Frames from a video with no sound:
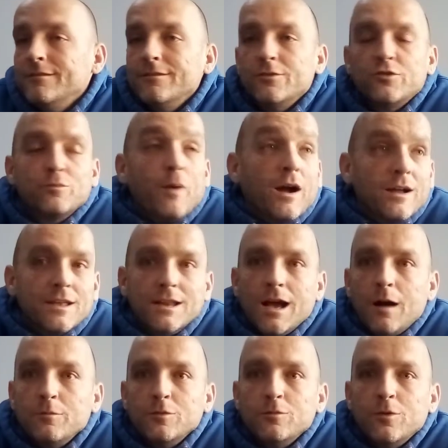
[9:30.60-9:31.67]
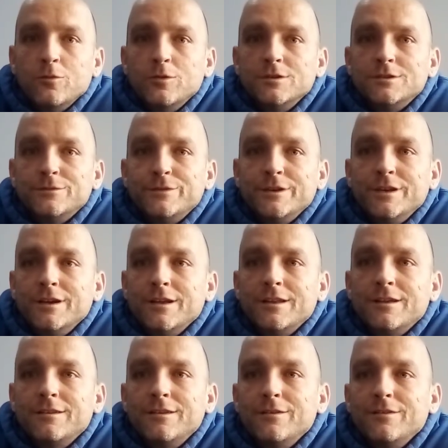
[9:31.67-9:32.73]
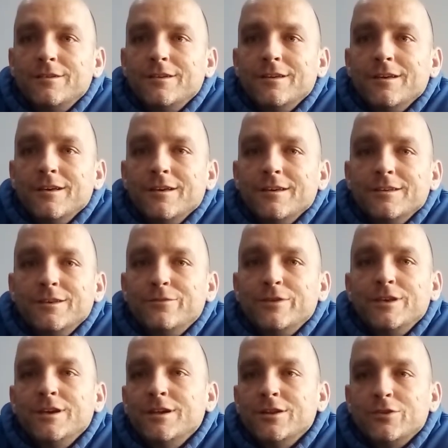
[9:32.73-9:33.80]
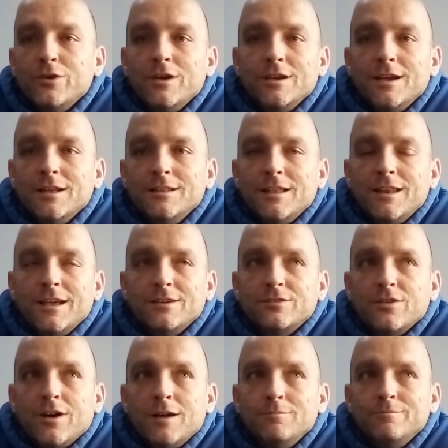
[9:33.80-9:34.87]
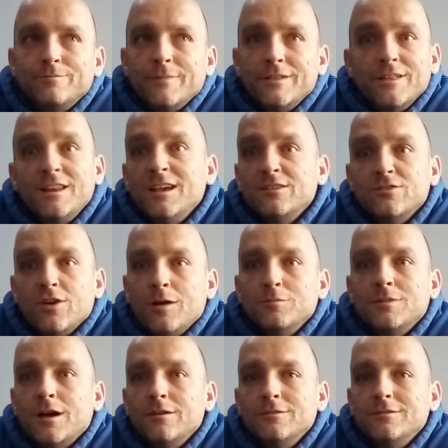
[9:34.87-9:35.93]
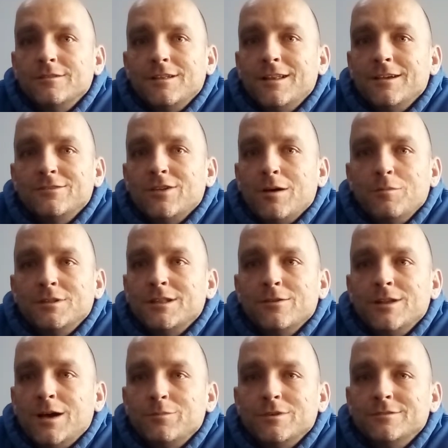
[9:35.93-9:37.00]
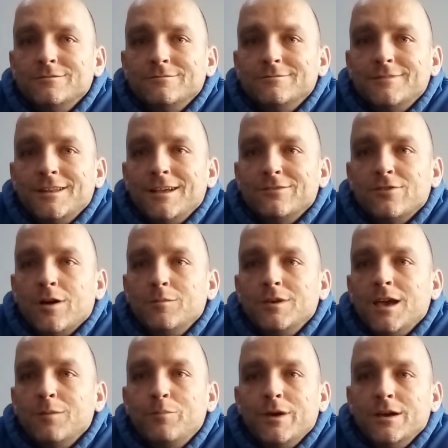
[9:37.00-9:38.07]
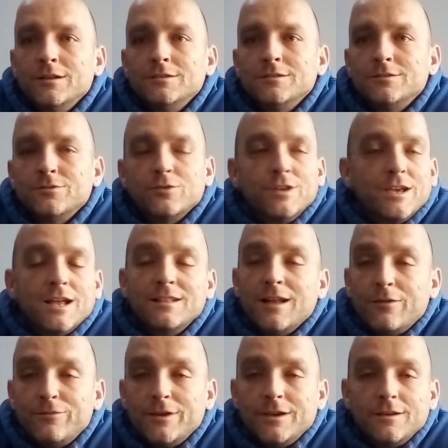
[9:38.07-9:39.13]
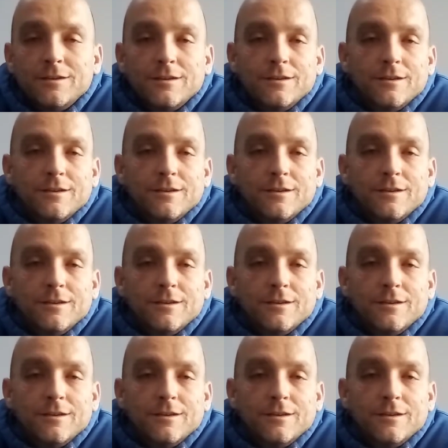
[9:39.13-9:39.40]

spunking it up the wall because you think you're gonna do it again the next time, and the next time it don't happen. The next time you get a pittance or you get nothing.